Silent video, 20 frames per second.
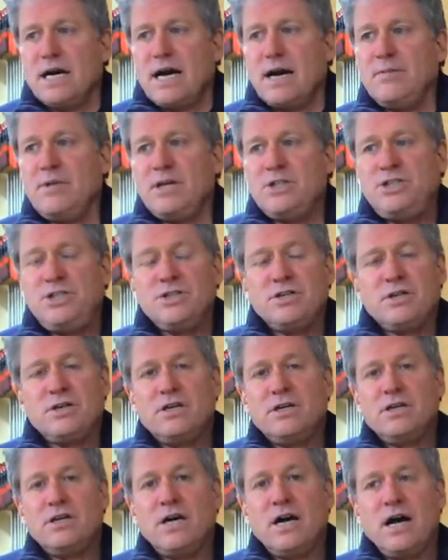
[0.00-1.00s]
I'm not
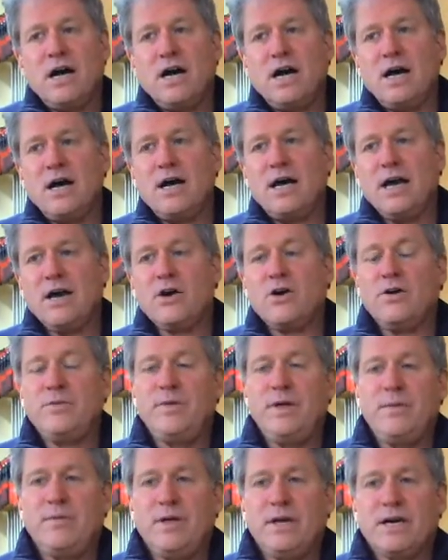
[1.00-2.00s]
sure. Uh, it could
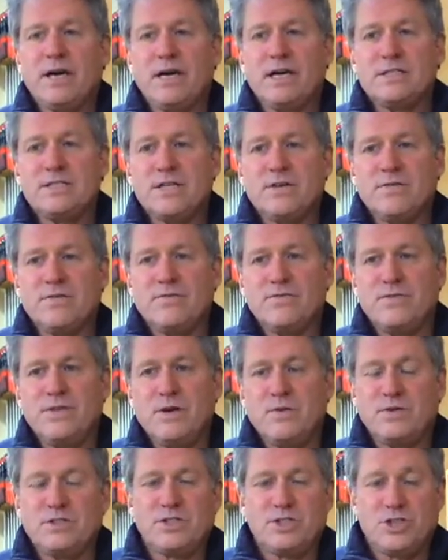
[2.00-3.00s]
be because of
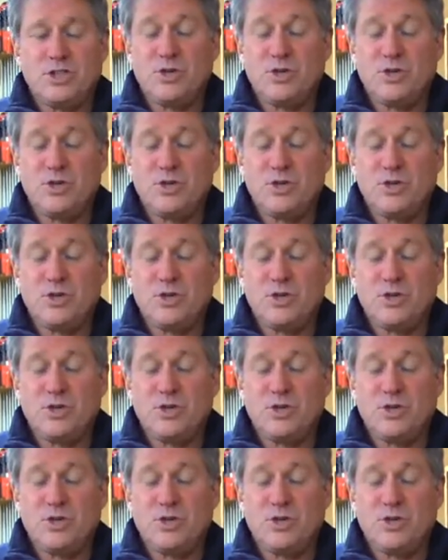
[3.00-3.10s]
there was a